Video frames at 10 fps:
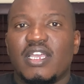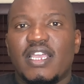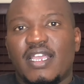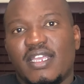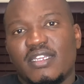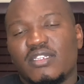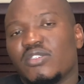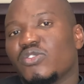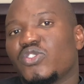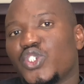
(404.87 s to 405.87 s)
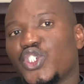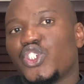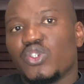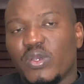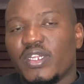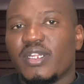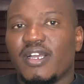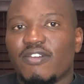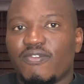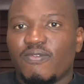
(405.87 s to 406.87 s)
And sure
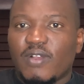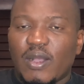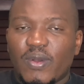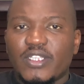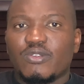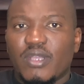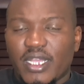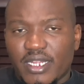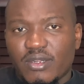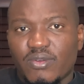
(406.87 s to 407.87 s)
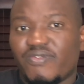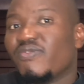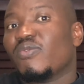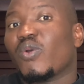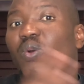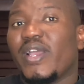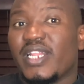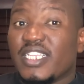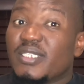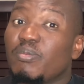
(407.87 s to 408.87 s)
enough, I was kind of
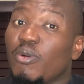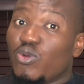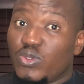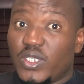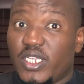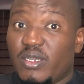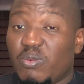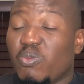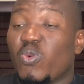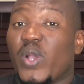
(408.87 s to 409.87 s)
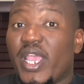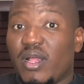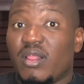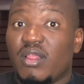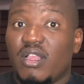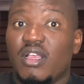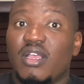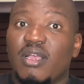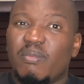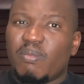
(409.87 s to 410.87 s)
quite exposing well,
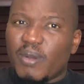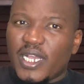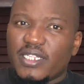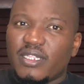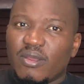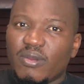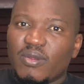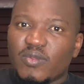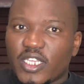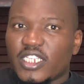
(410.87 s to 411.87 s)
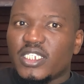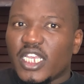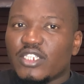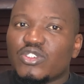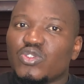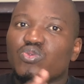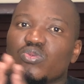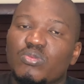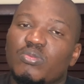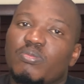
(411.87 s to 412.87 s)
but they tend
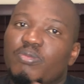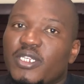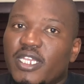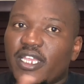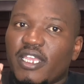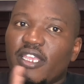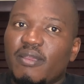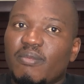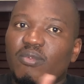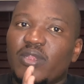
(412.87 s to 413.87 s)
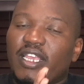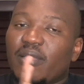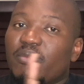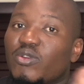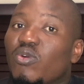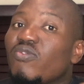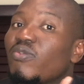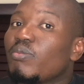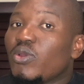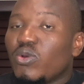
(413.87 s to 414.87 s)
to became like a bit
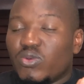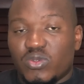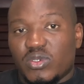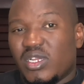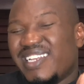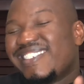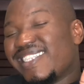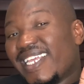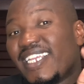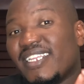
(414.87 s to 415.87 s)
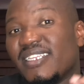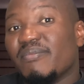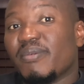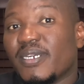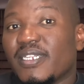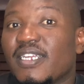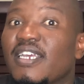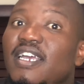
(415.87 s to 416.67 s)
overblown slightly, but